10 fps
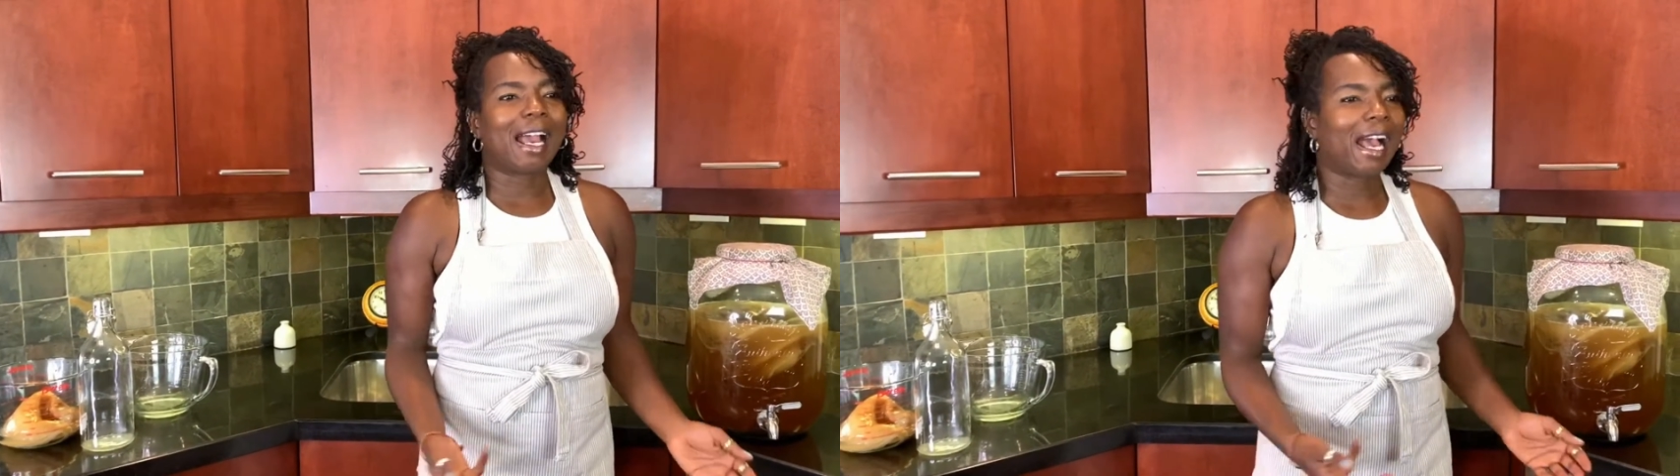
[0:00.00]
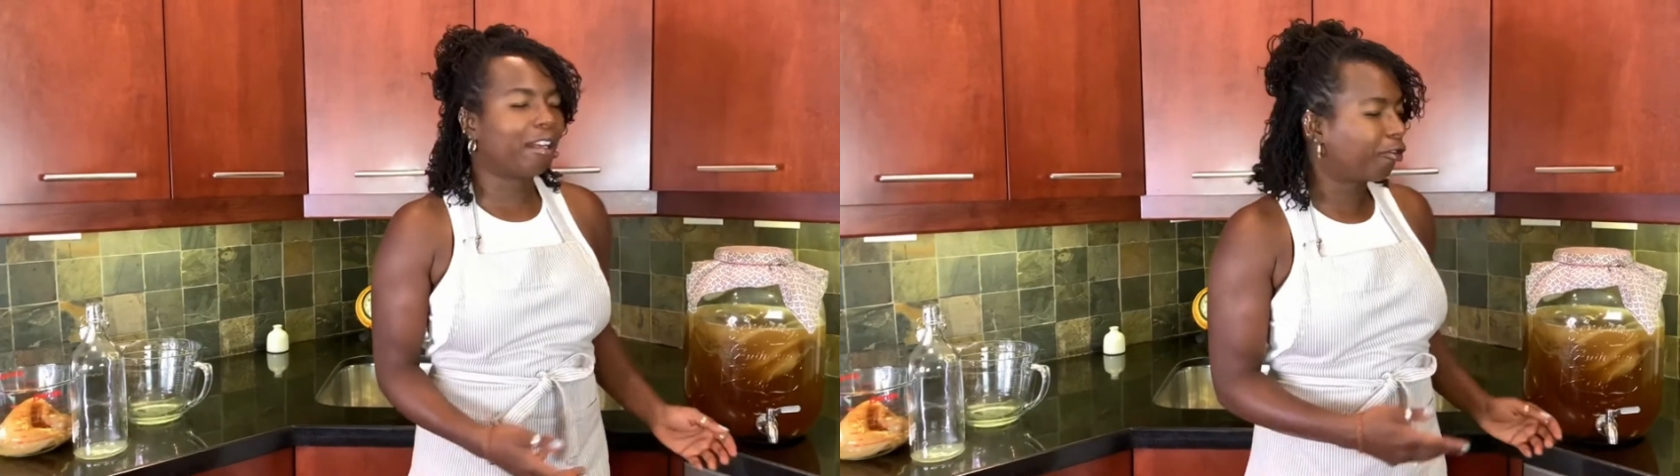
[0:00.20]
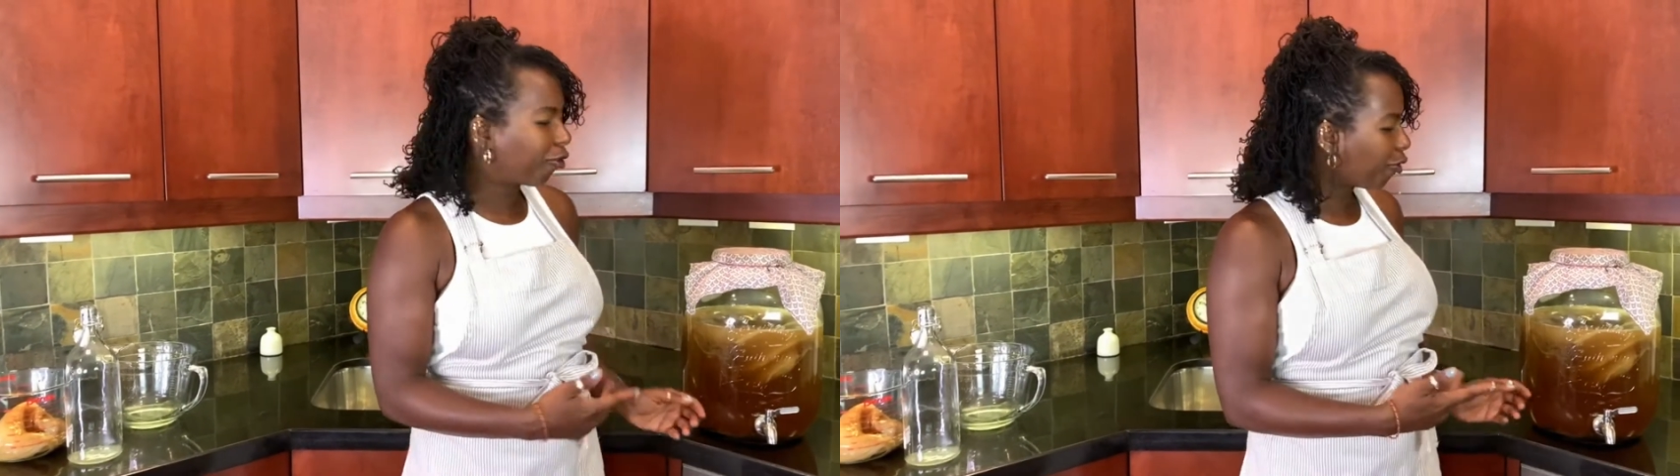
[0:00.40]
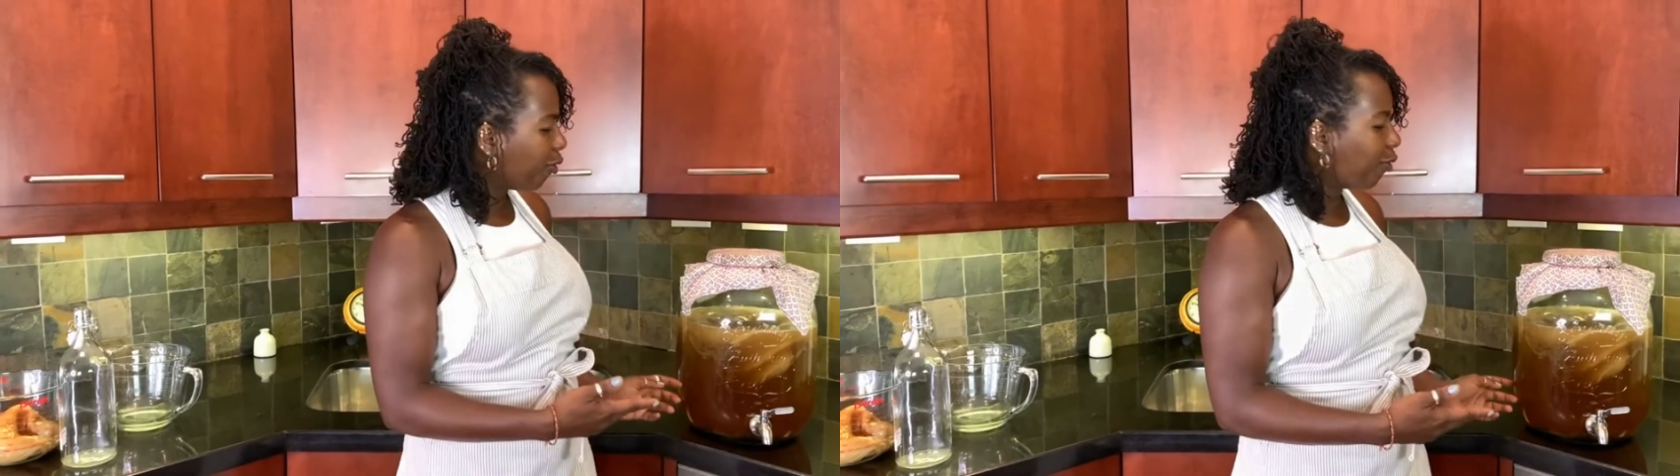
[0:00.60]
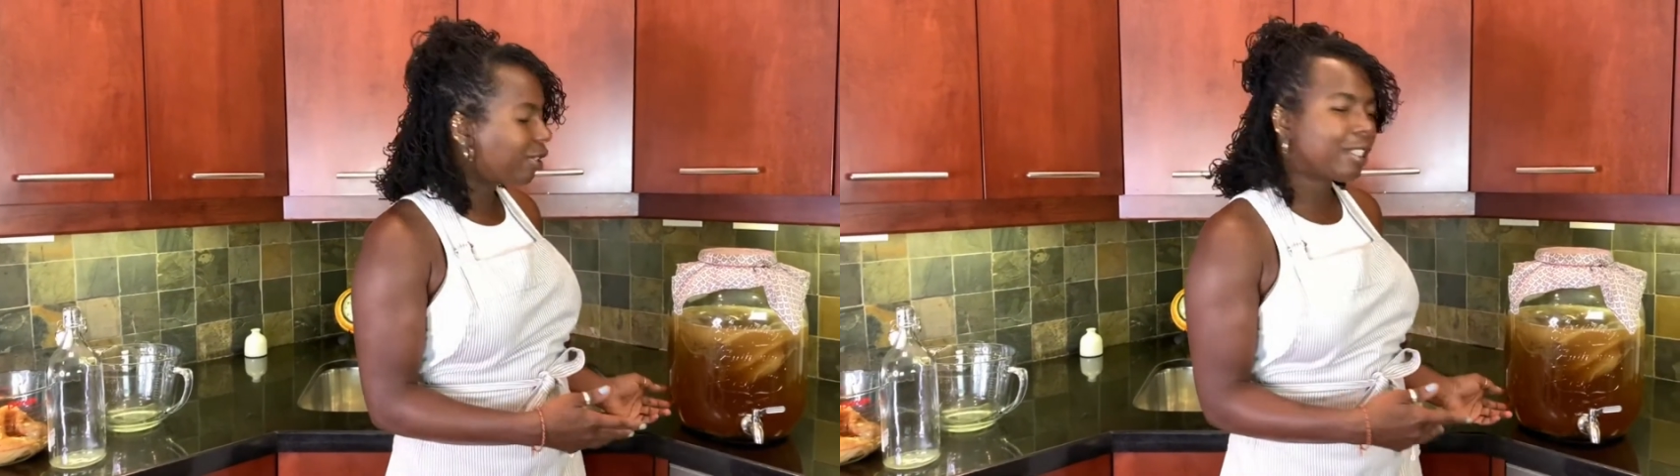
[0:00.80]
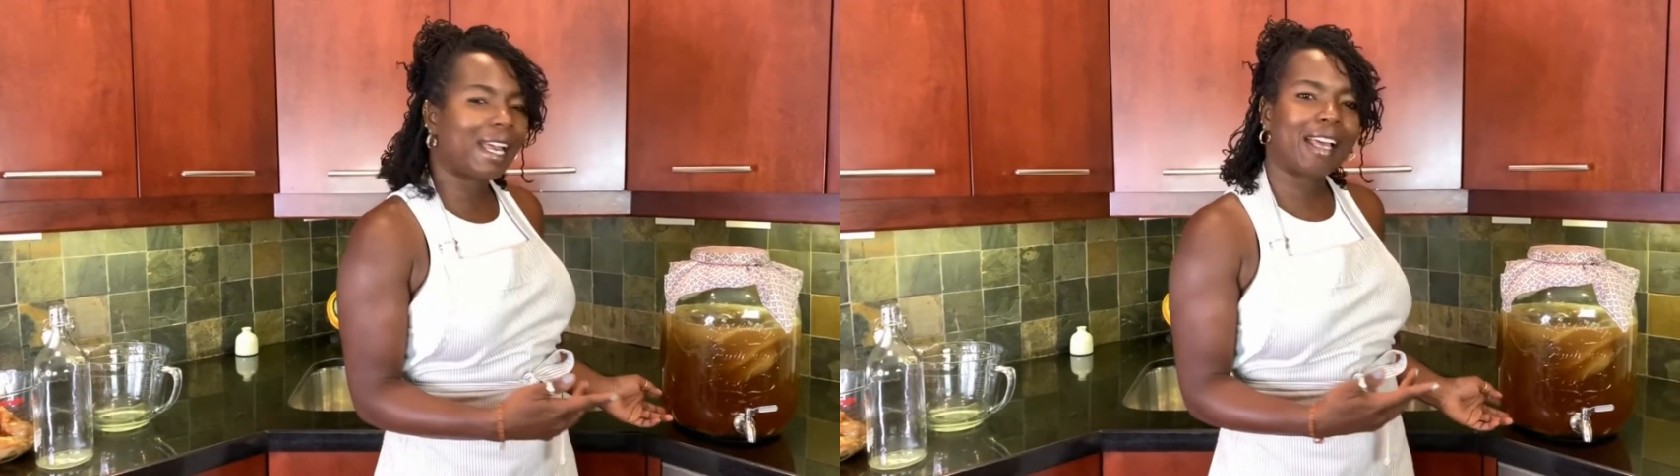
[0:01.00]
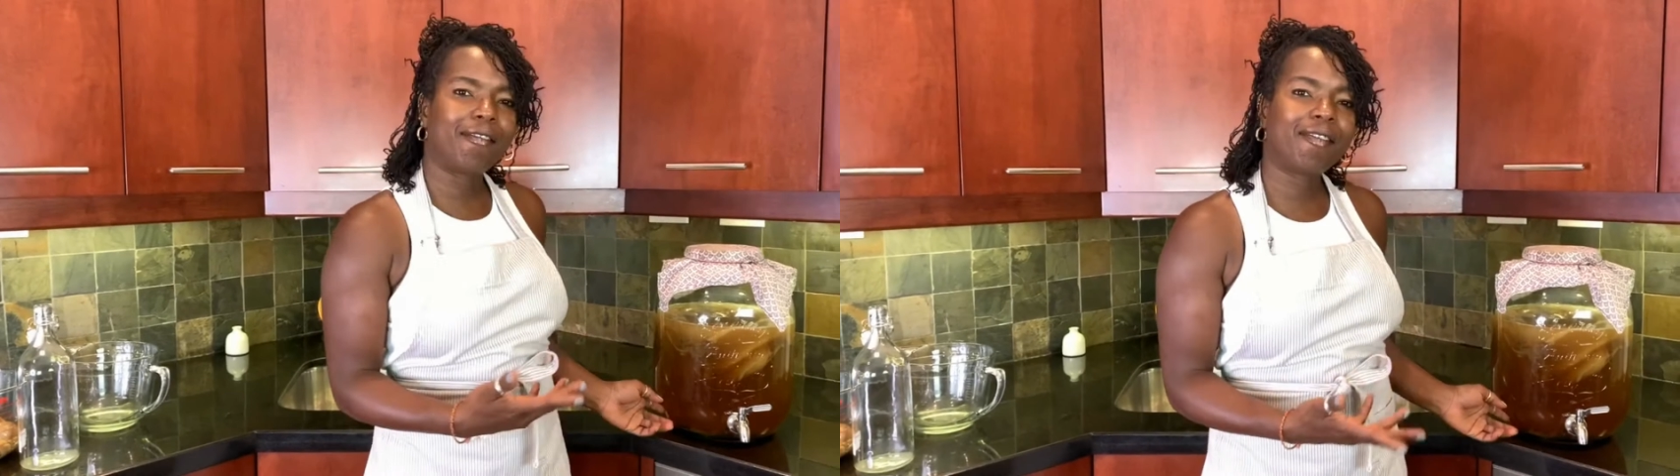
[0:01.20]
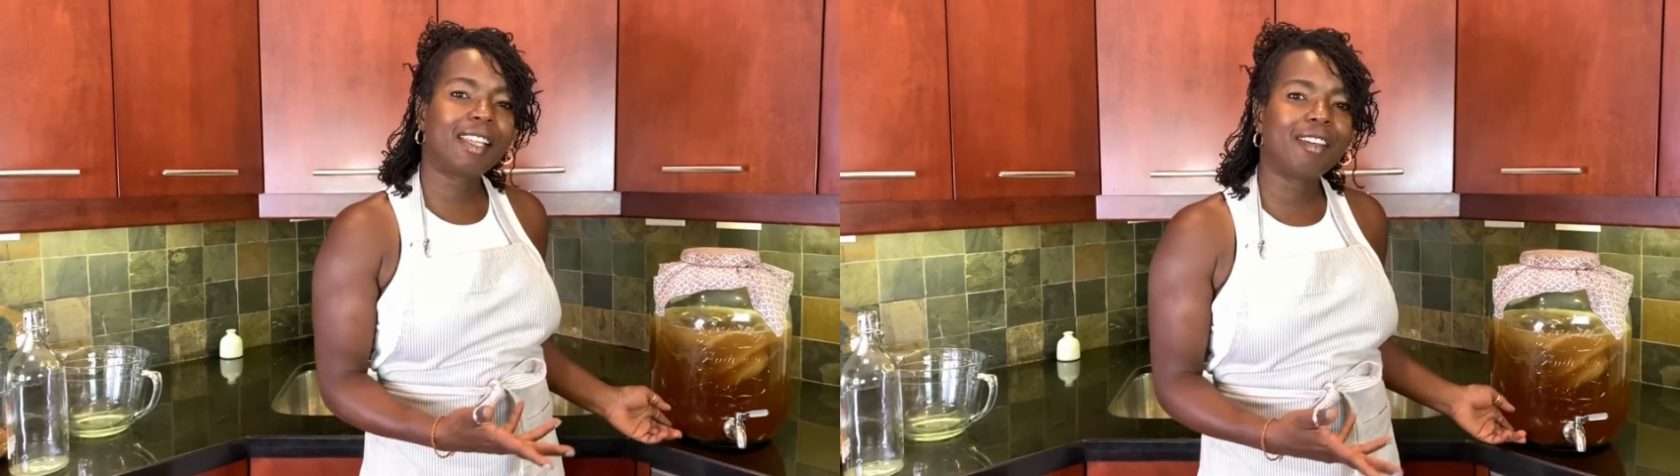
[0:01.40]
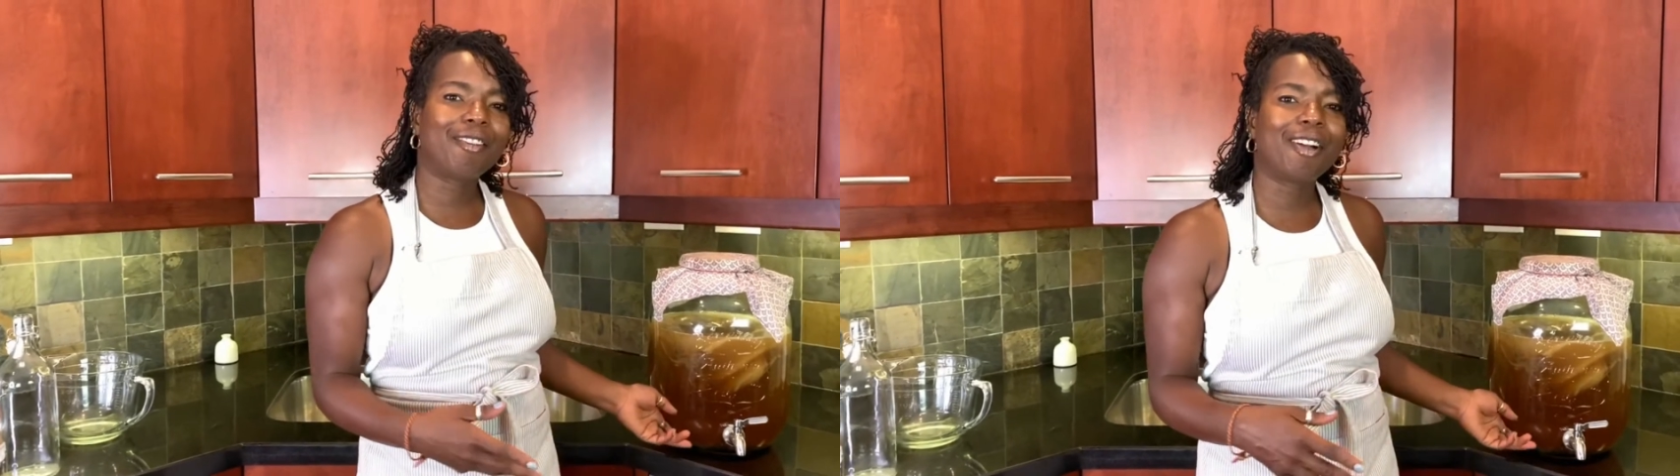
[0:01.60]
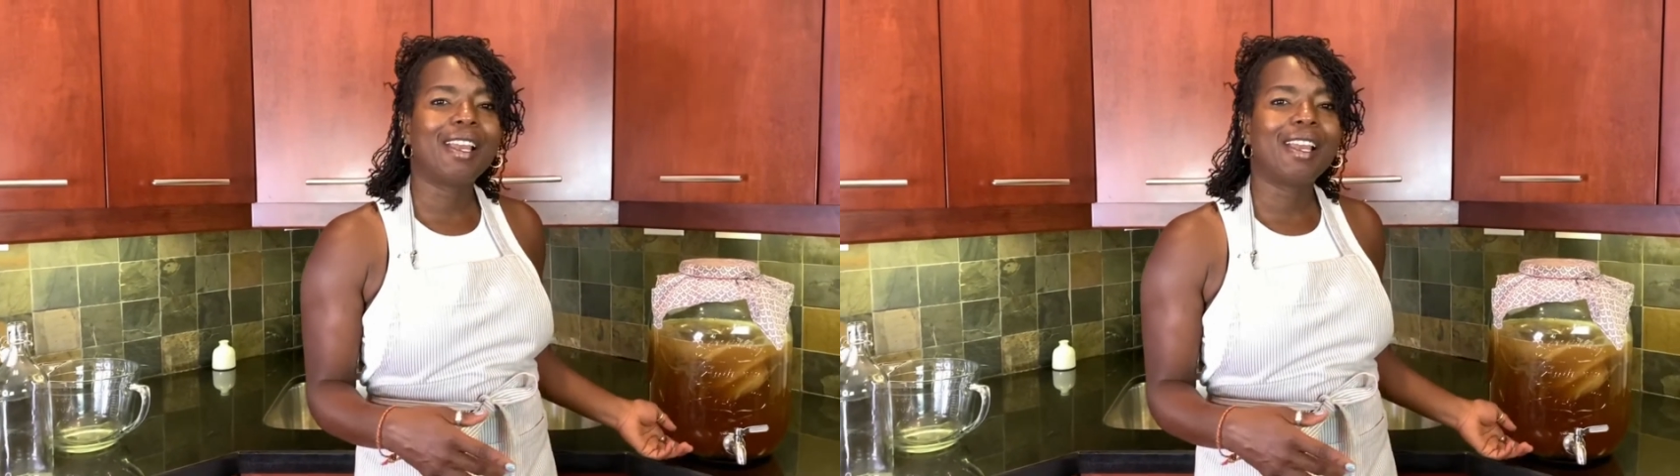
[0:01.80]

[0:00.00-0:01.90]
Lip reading: add fruit, add flavor,